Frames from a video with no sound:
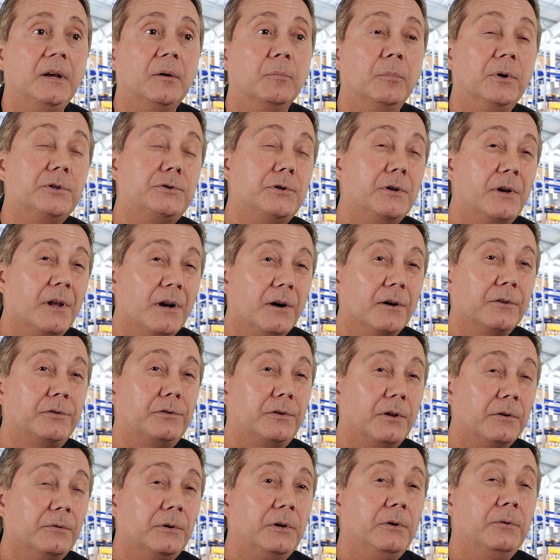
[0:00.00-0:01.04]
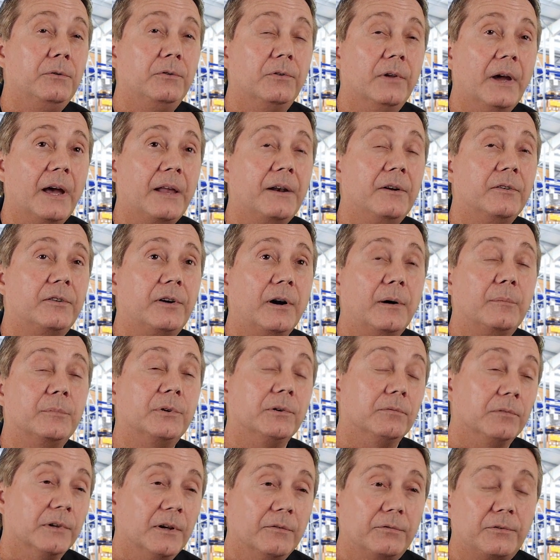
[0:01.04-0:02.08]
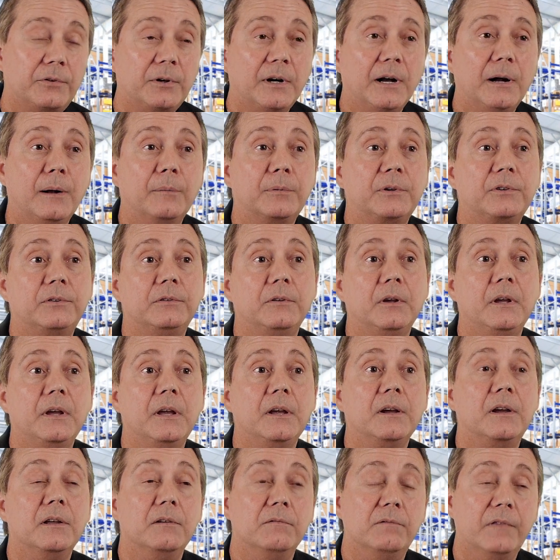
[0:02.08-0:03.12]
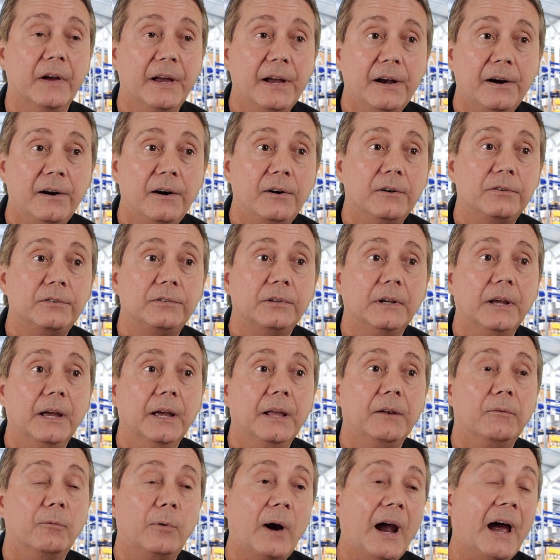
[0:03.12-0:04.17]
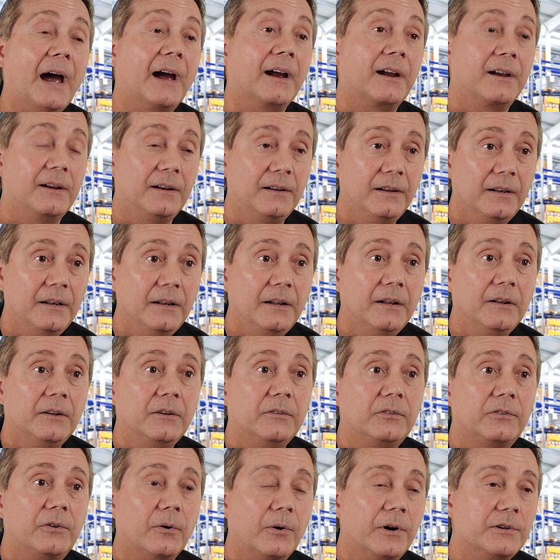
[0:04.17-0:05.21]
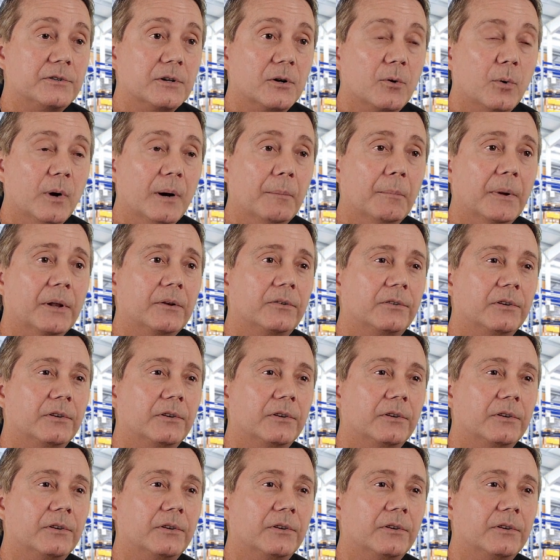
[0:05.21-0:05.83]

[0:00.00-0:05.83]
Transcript: But you can also use that in terms of lift trucks, conveyors, and rack storage equipment.